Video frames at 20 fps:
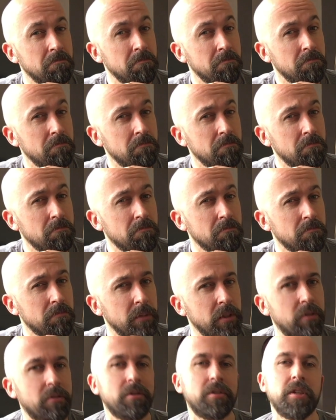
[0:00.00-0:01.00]

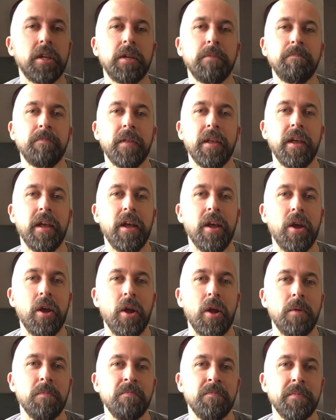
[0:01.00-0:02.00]
Interesting.
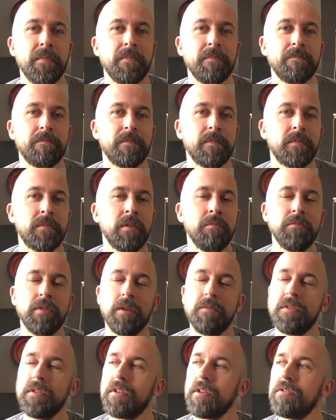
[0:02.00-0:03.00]

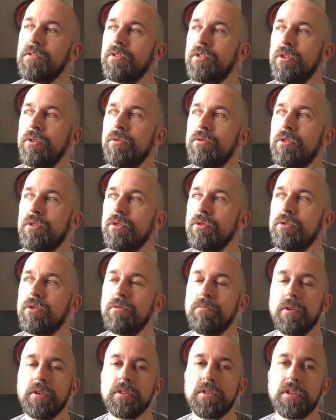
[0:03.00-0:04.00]
Sometimes it doesn't do to do
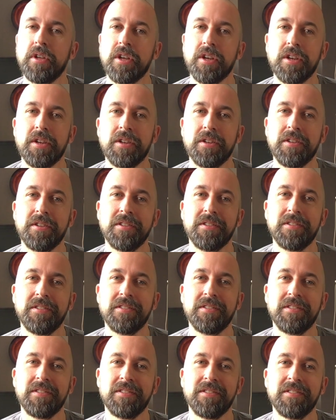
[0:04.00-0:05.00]
too much
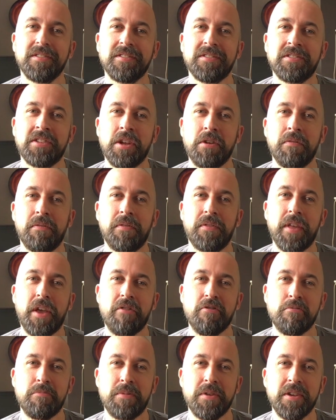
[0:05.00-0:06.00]

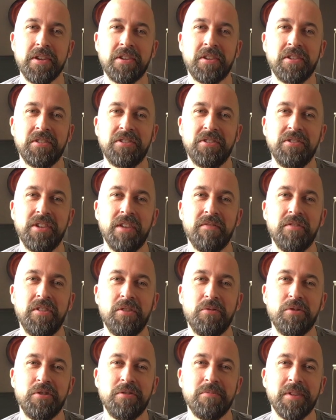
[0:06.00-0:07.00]
self-therapy because you never
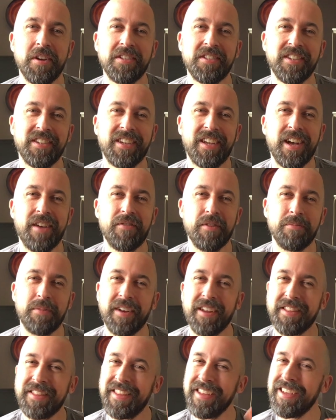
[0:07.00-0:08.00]
know what you might uncover, but
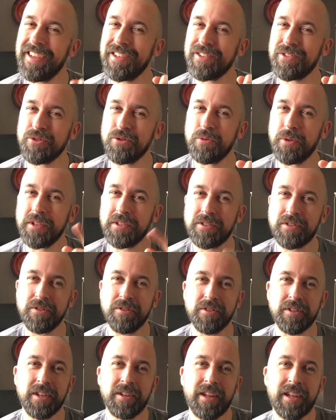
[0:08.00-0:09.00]
I think it's always
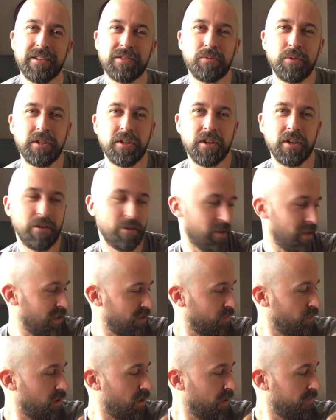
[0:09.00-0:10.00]
good, and as we know,
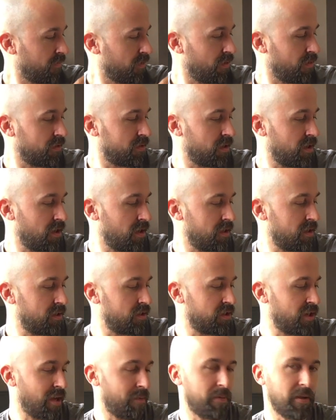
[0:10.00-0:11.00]
that's what I've got this
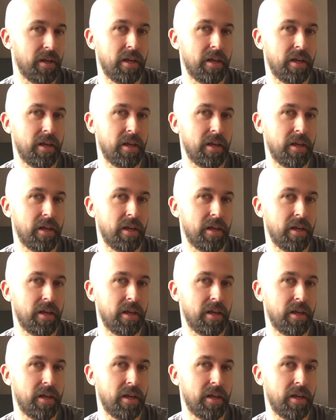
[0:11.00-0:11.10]
chappy